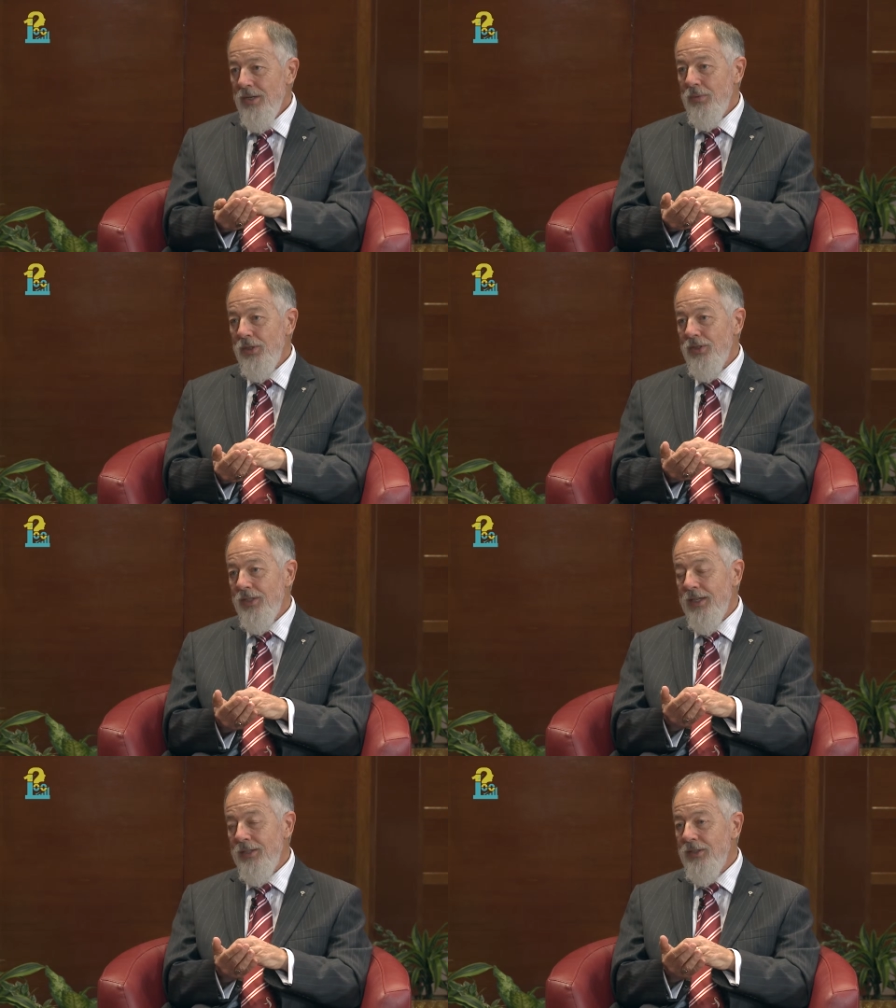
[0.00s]
which
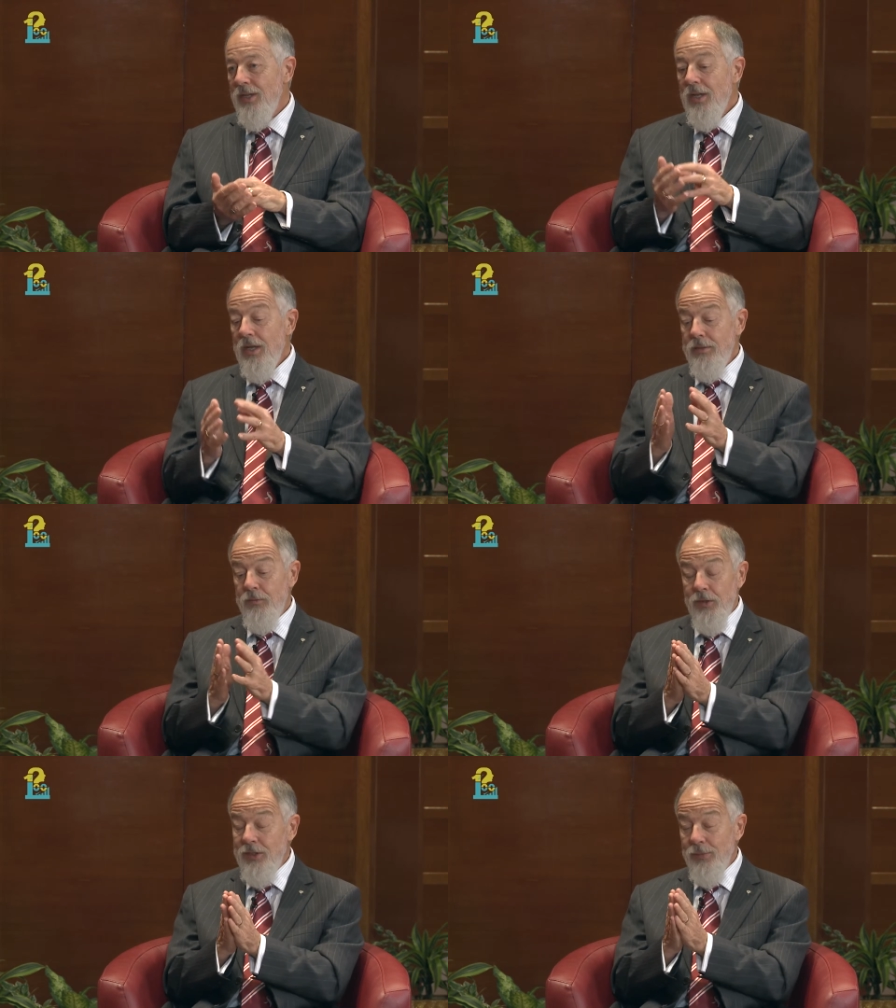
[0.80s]
says that
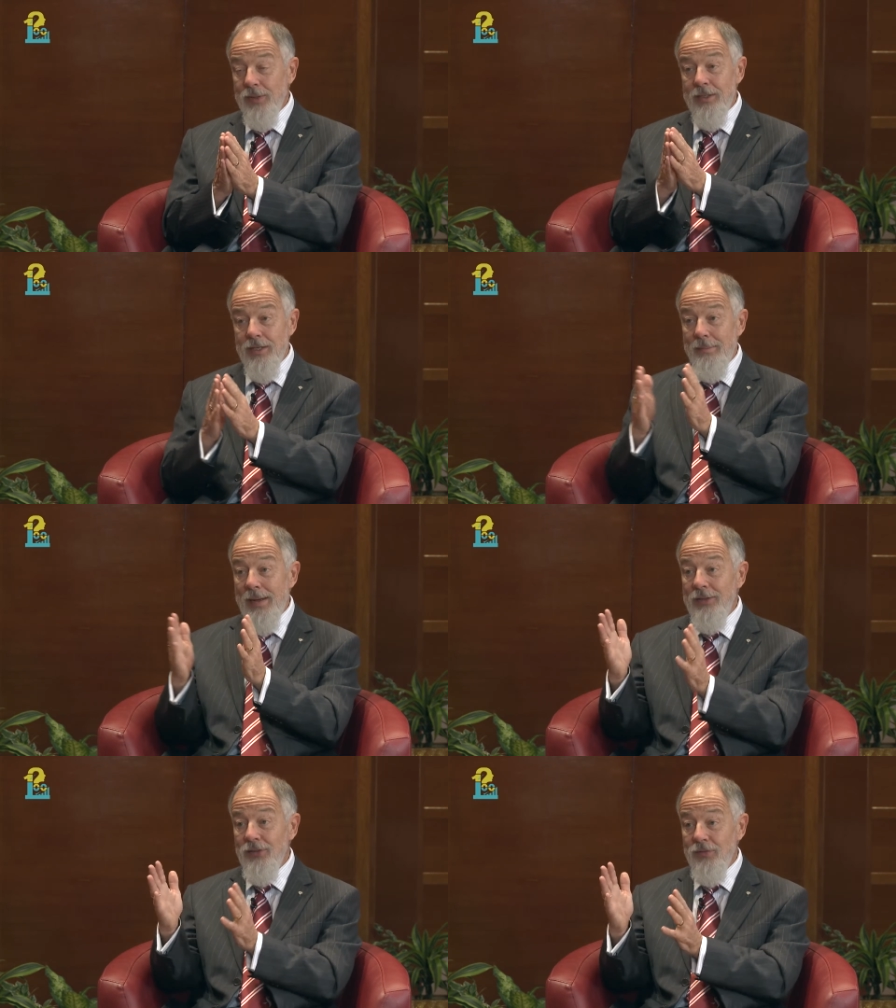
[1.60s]
first of all there's an
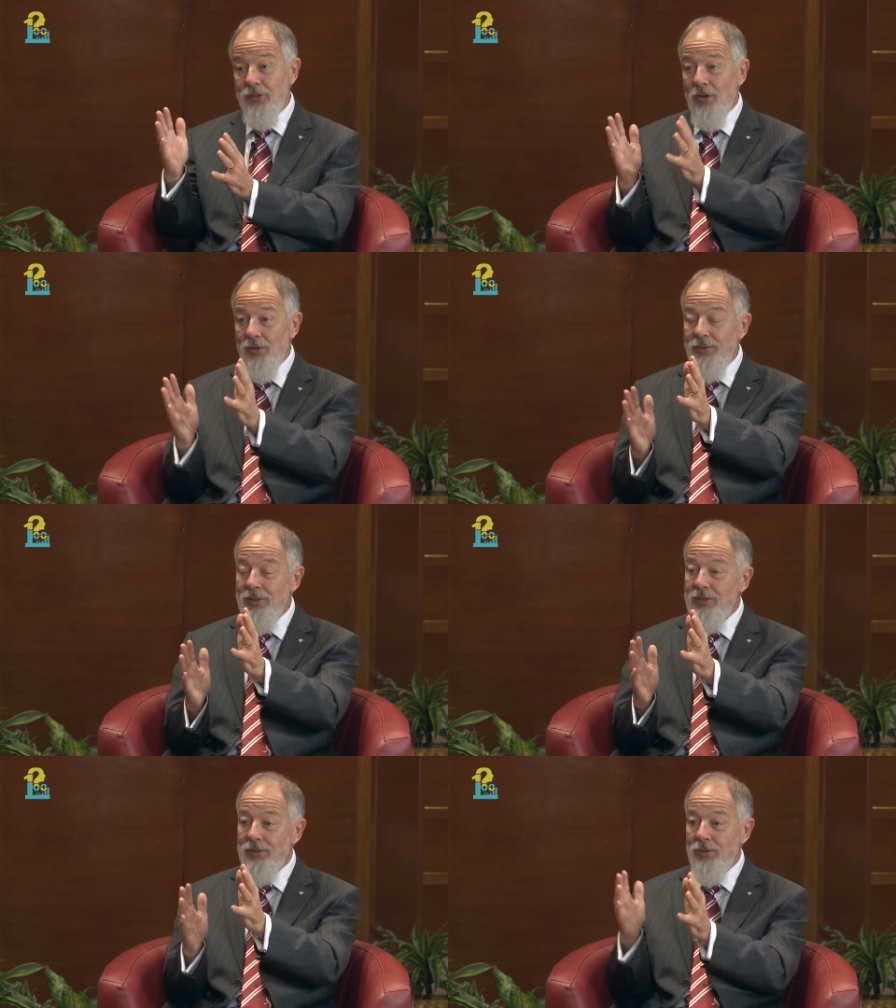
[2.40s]
amount of
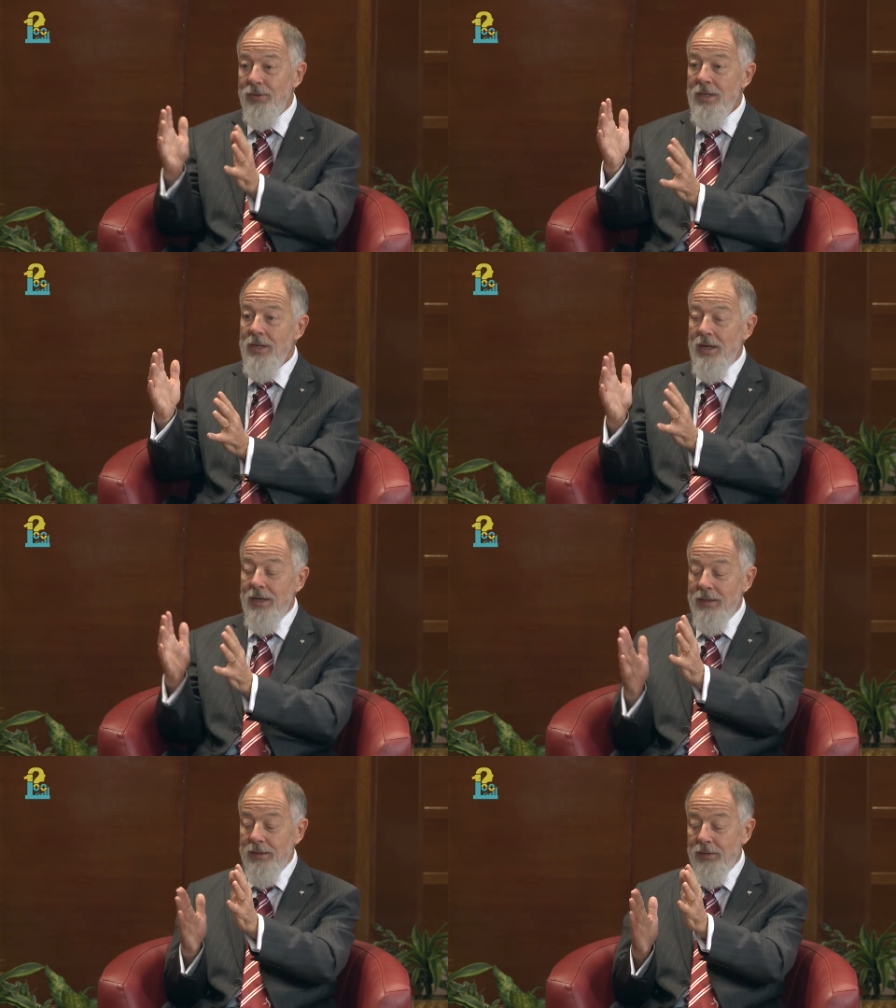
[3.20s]
tolerance or
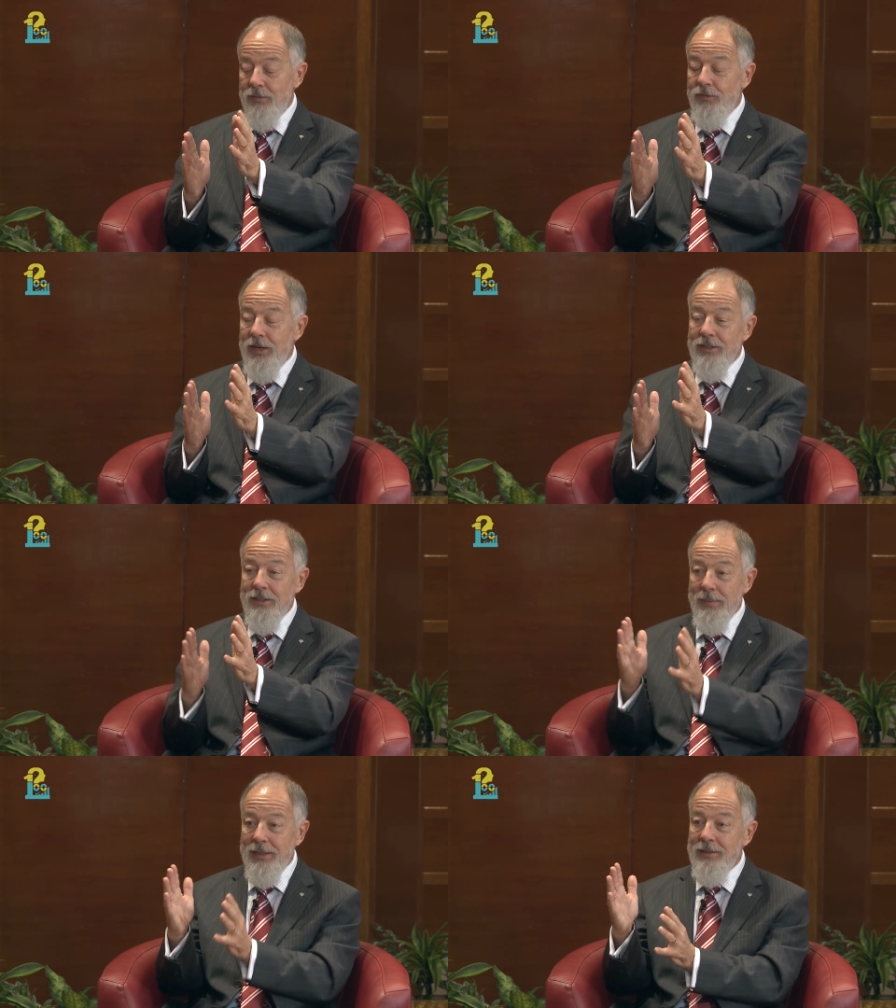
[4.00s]
of
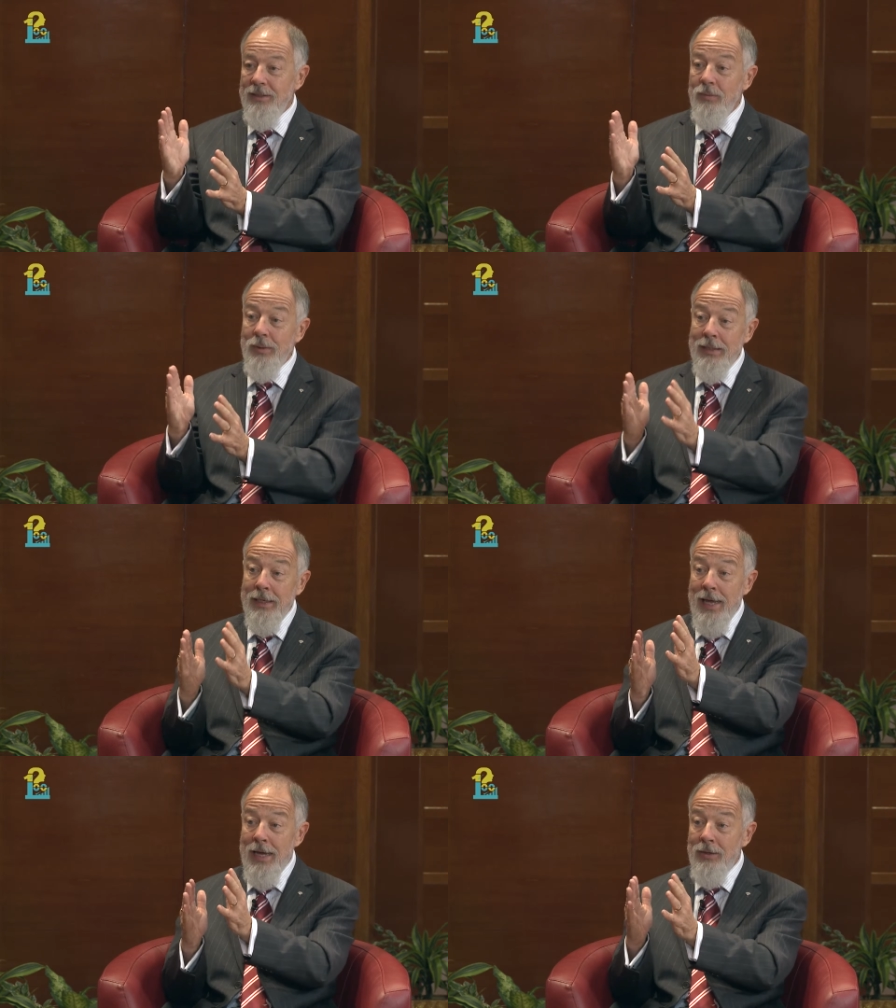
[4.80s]
flexibility that we'll
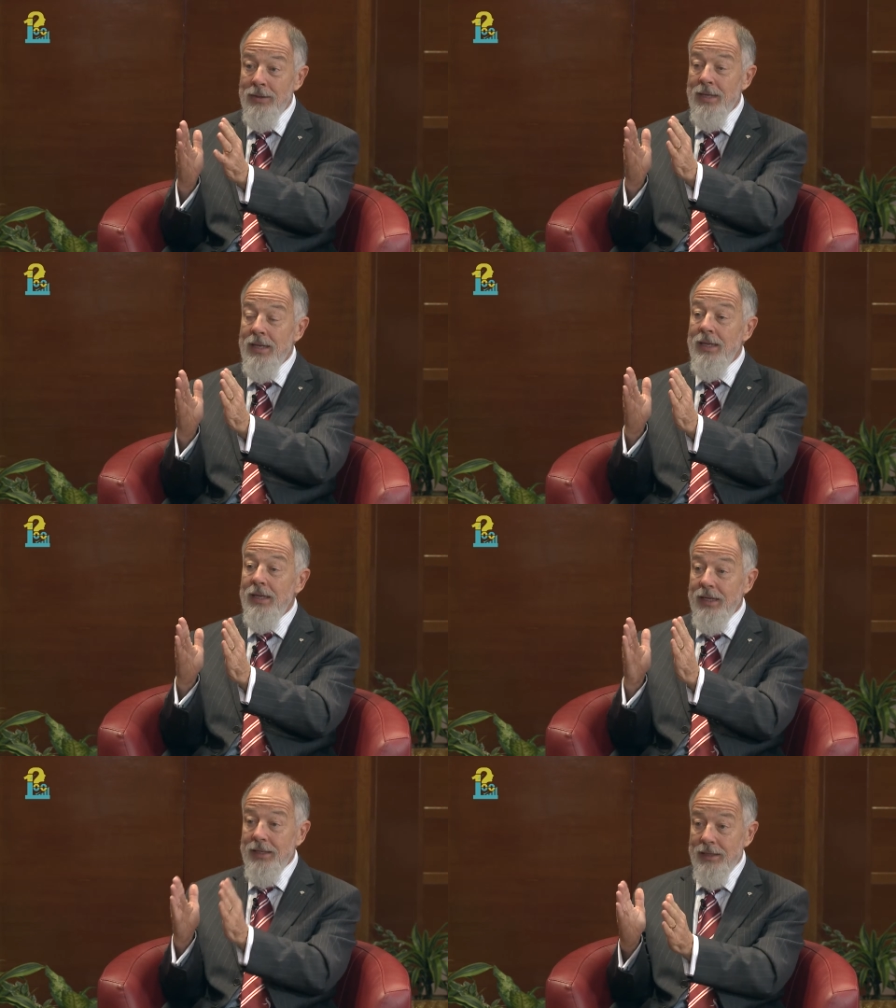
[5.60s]
allow
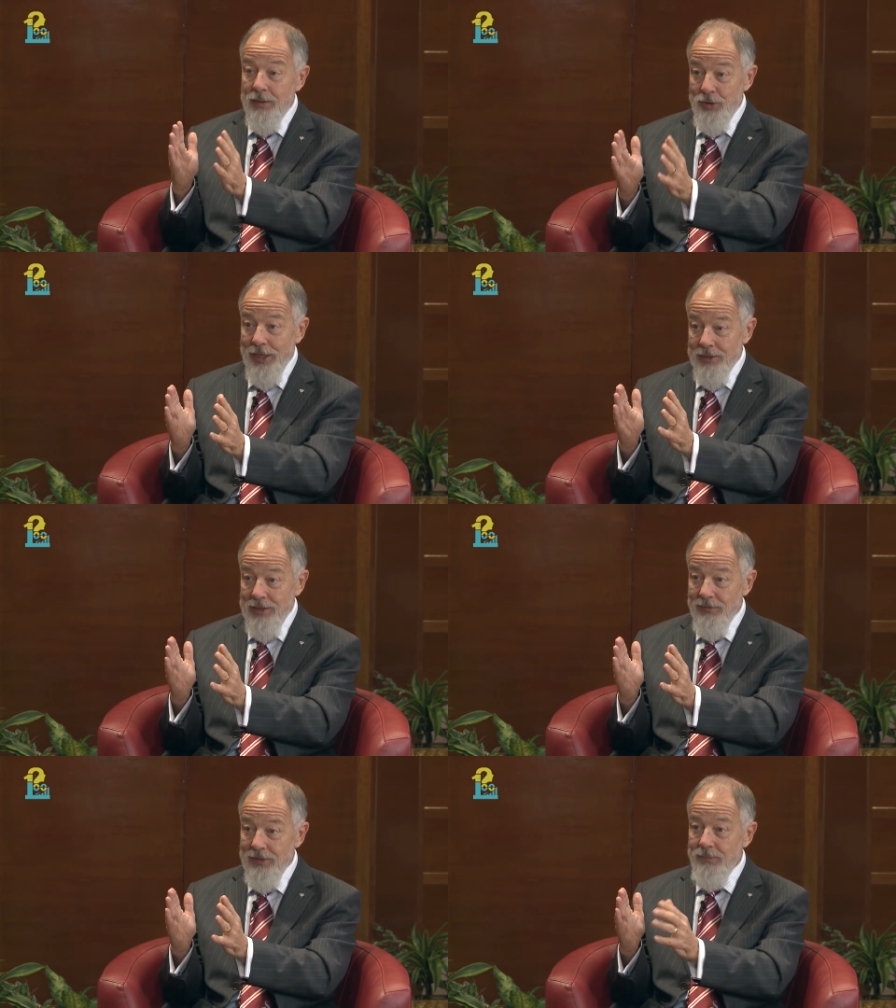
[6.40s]
in our
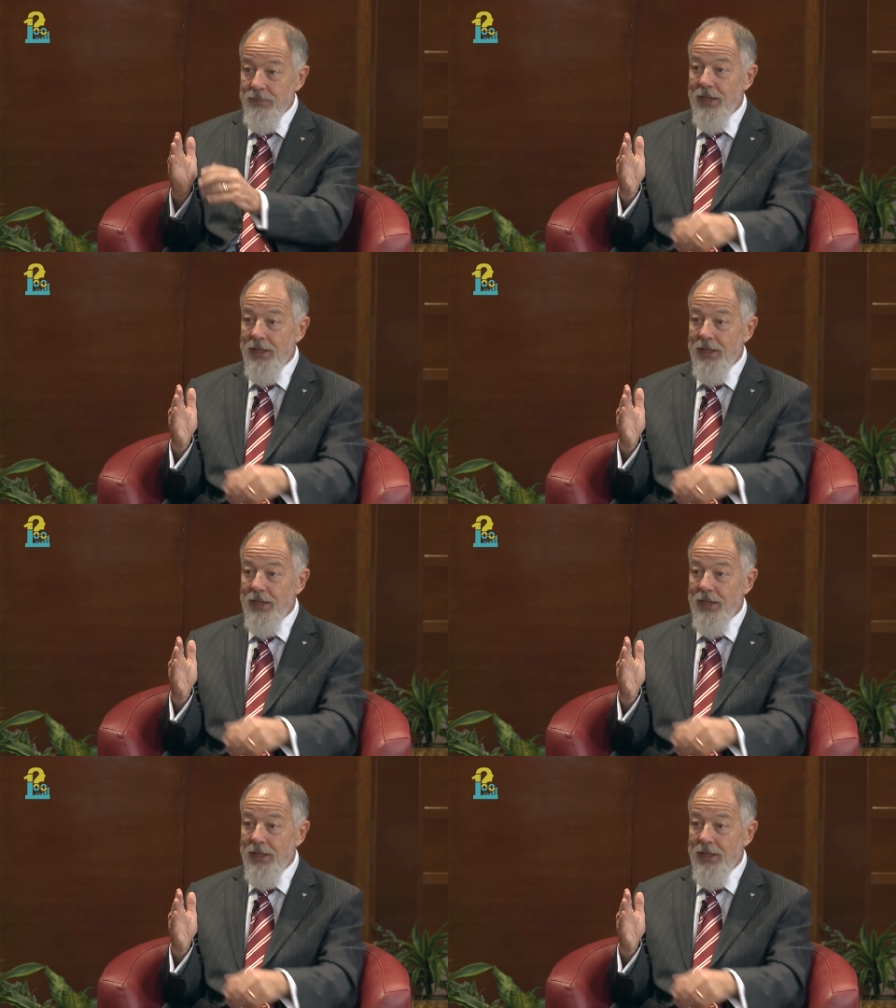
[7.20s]
objectives.